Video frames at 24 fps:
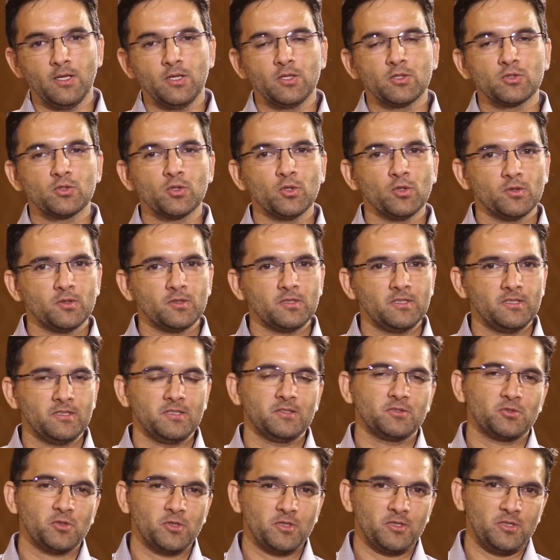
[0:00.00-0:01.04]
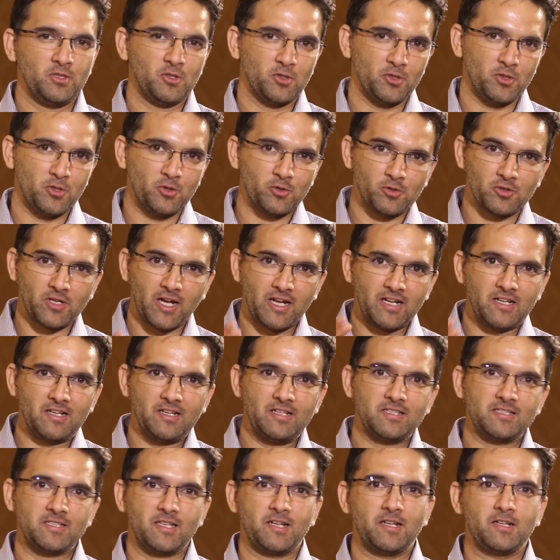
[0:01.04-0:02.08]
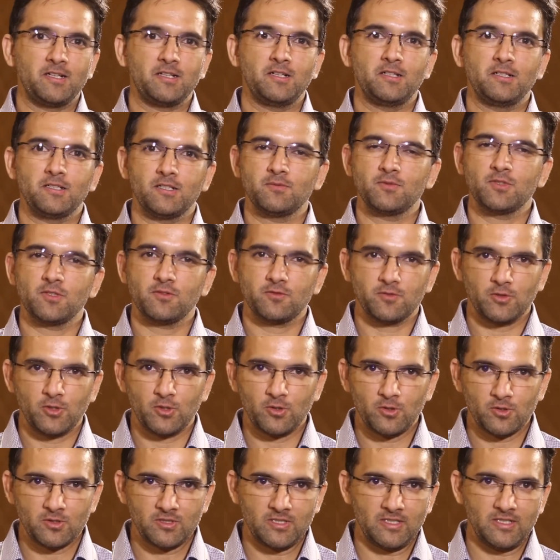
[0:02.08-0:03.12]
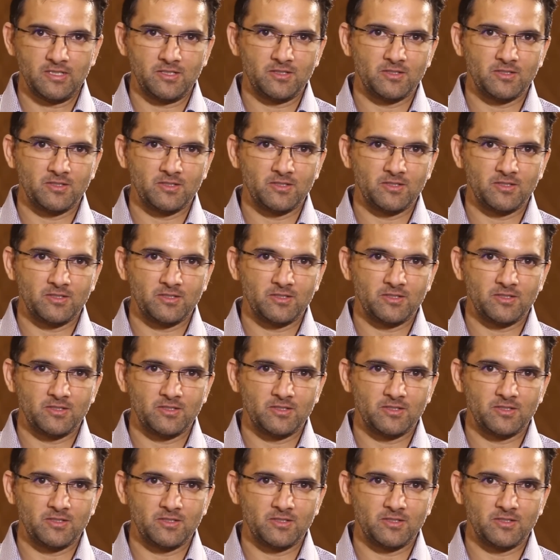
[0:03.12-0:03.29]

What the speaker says: So you rightly said it in terms of the